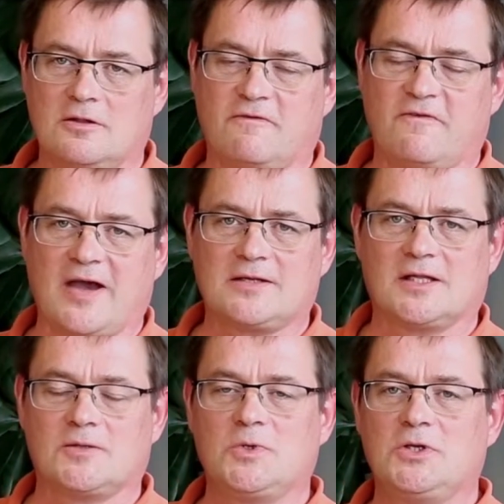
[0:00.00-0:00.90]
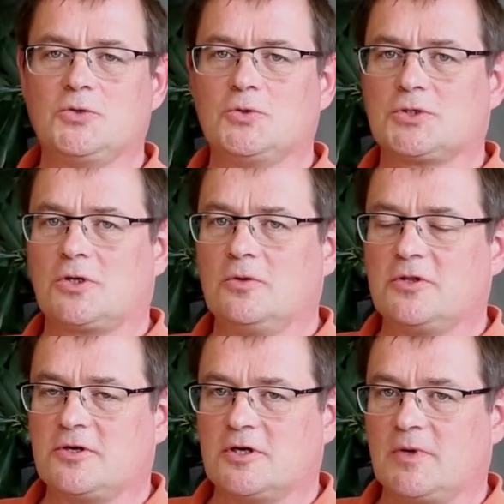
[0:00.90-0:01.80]
The fact that we use only
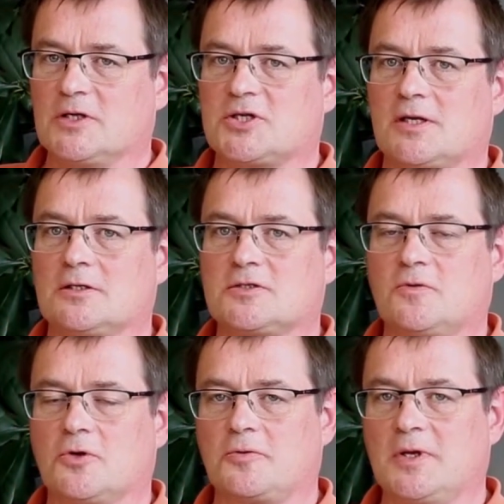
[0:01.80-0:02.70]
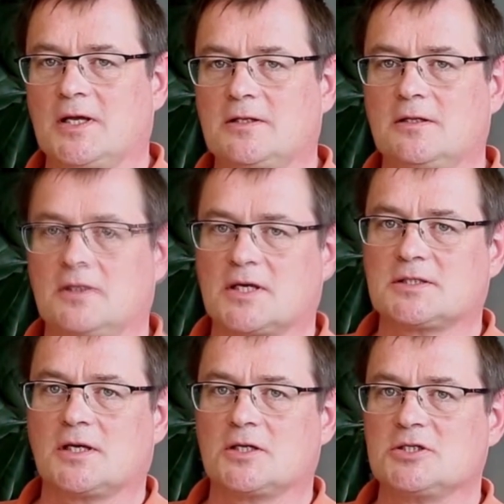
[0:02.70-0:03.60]
thermal channels for creating the
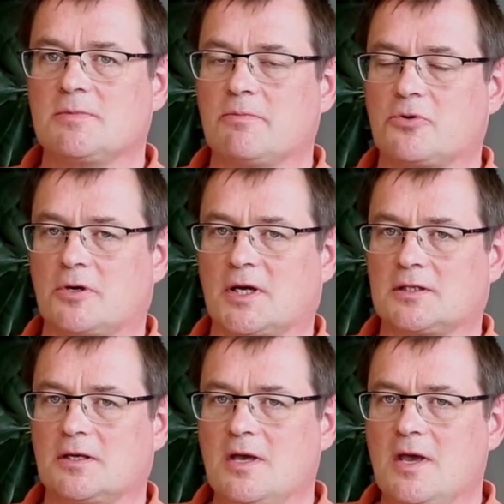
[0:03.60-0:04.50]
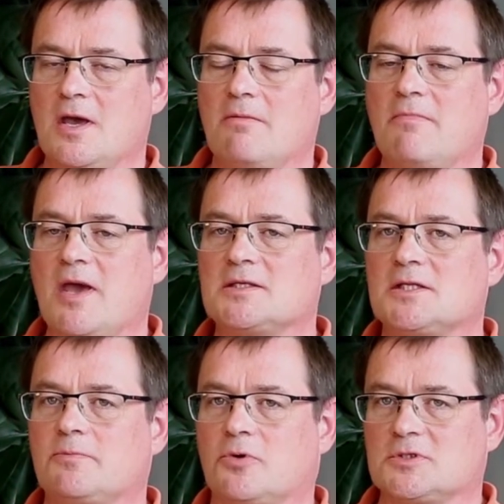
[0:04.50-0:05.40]
dust RGB product makes
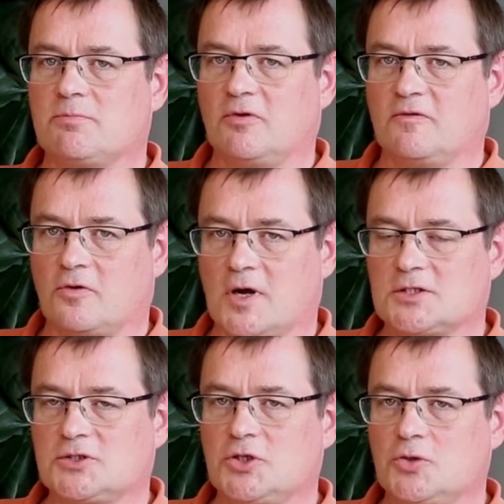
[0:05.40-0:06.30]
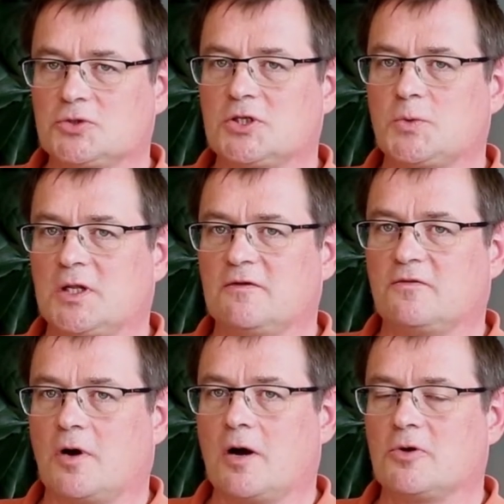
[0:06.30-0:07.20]
it possible for us to use it
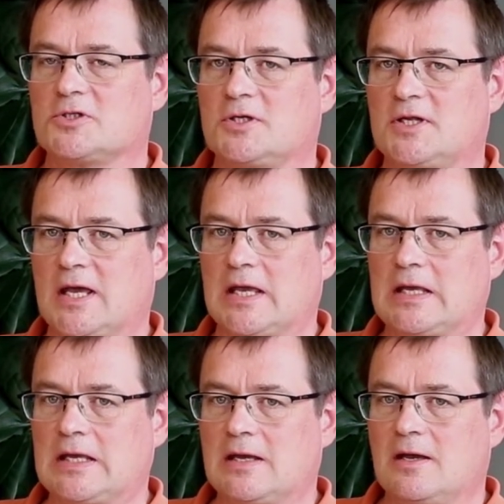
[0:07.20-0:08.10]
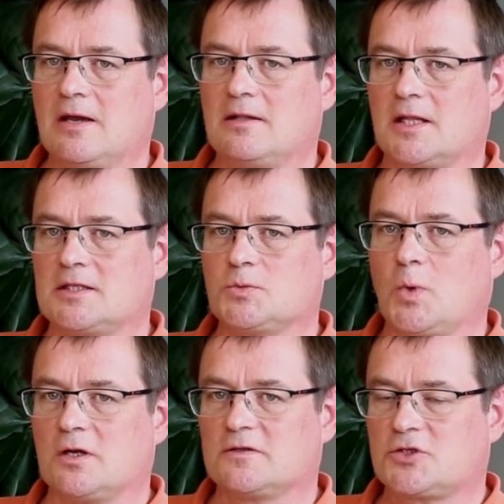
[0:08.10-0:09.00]
24 hours a day. That is
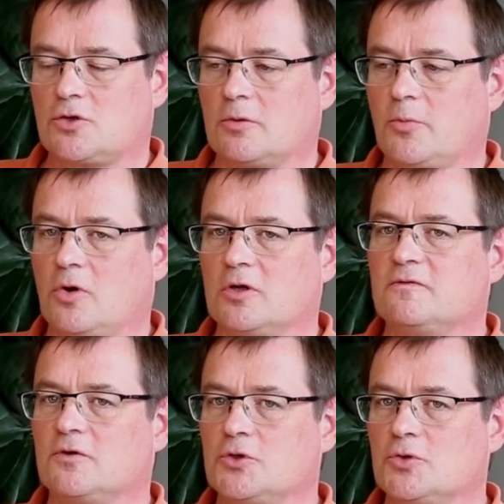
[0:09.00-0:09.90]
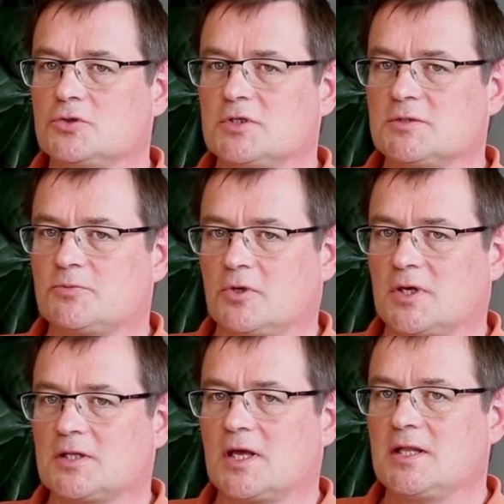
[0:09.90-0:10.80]
one strong point for using this
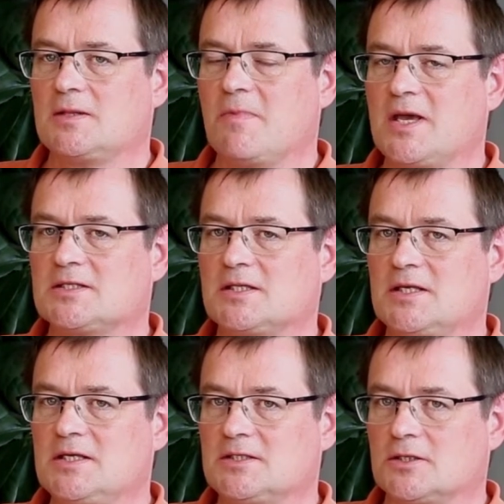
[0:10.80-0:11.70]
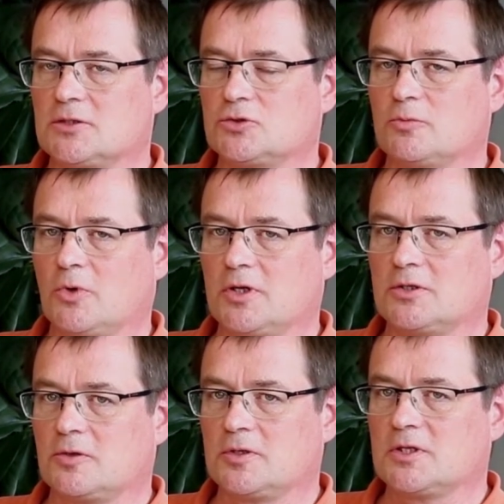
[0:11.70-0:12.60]
product and it makes it easier to
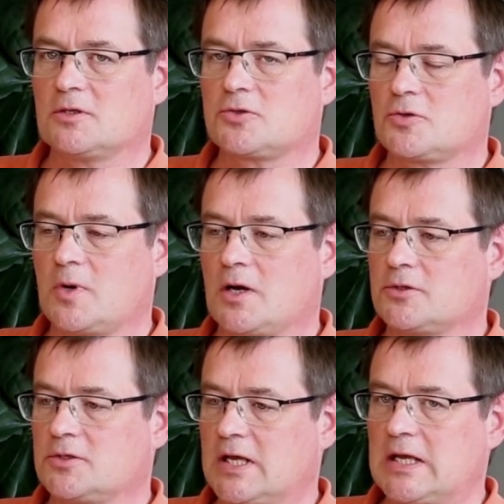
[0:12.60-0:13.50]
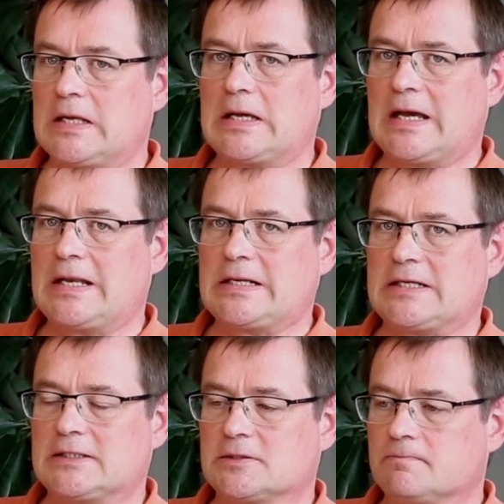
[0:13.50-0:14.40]
monitor it throughout the day and
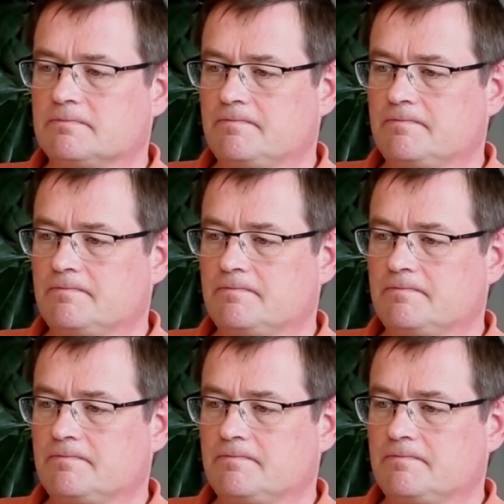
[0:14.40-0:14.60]
night.